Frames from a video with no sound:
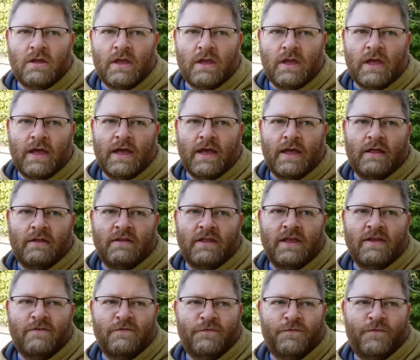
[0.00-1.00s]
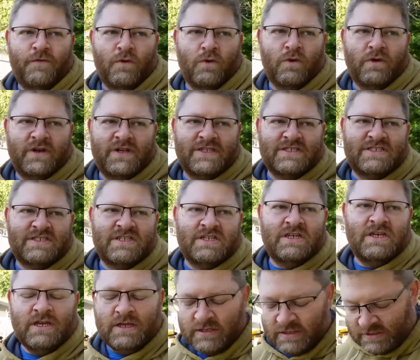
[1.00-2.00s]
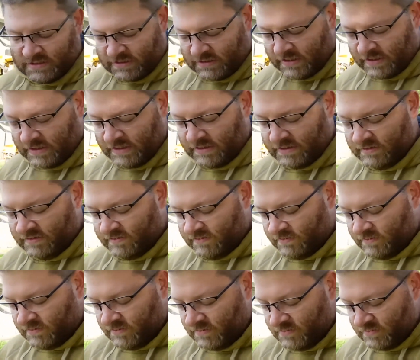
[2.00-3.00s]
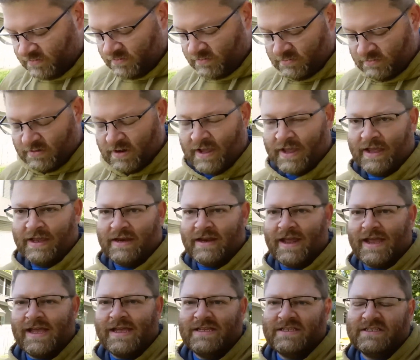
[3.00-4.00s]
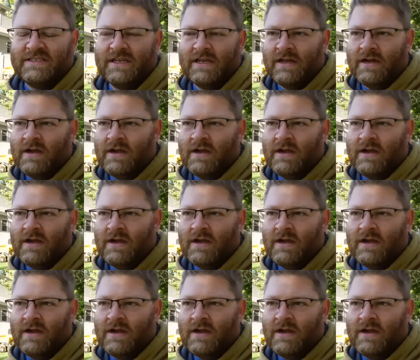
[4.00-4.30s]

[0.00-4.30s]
leave for Disney in 8 days.